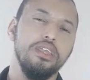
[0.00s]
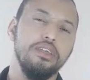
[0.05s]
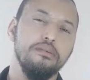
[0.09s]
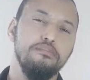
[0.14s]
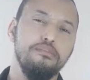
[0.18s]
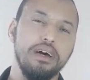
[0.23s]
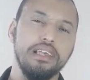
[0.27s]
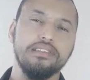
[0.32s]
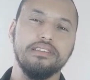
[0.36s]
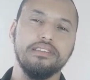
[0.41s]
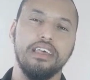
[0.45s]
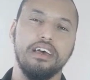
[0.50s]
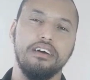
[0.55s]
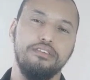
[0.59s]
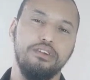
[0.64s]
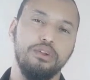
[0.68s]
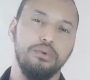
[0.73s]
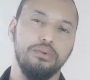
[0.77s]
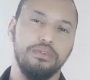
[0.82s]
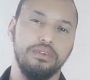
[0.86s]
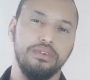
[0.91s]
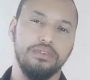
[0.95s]
You must have
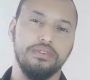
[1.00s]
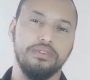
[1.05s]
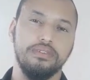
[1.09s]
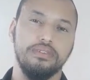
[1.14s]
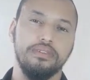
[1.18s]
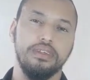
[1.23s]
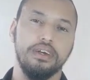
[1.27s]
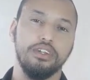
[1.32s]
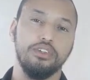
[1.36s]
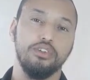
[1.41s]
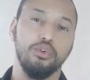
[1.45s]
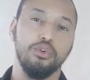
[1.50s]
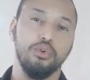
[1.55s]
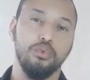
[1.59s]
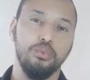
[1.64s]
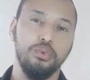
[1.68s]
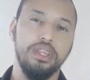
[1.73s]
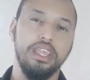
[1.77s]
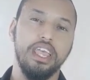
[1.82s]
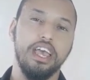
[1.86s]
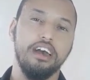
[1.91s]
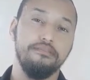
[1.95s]
noticed that
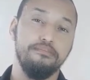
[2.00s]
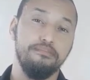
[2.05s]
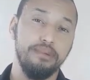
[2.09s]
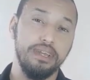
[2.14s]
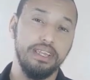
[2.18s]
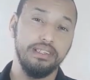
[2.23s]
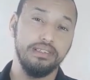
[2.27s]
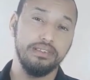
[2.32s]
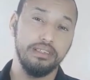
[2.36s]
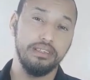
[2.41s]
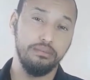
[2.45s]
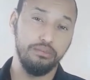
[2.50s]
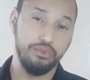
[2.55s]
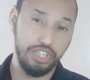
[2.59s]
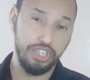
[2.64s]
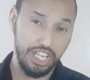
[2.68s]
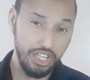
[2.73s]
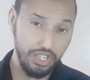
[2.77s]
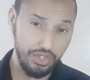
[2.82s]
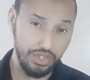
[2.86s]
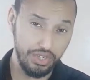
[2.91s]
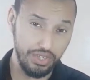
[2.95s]
we have made some
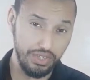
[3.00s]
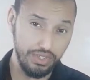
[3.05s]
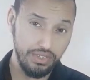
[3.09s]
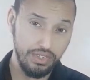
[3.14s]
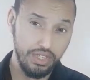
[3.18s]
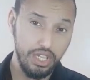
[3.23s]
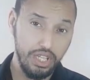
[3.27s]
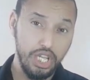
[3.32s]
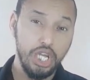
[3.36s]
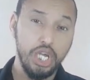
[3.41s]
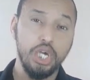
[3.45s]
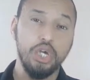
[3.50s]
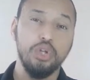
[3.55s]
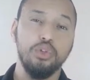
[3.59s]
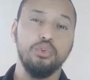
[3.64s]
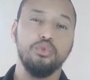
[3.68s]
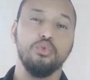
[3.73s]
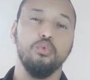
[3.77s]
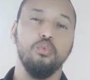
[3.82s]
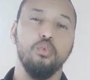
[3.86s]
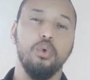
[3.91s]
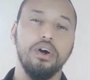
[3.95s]
changes
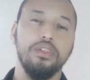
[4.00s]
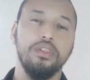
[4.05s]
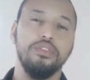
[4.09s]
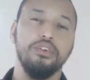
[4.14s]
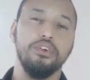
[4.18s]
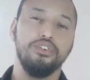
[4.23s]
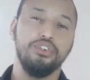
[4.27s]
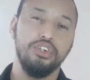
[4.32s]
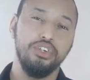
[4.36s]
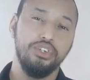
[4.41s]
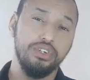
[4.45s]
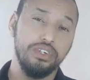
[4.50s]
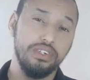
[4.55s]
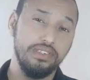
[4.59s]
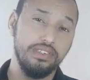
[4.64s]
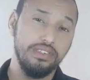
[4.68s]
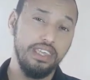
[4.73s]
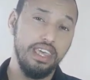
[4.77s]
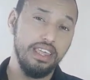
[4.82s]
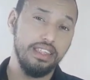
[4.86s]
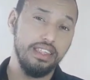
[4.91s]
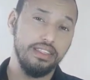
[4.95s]
to what the teacher
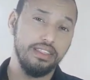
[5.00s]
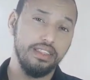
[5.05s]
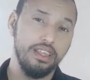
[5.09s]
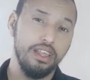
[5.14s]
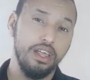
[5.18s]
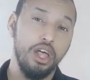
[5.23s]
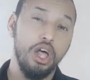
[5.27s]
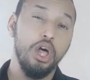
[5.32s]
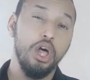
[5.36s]
said.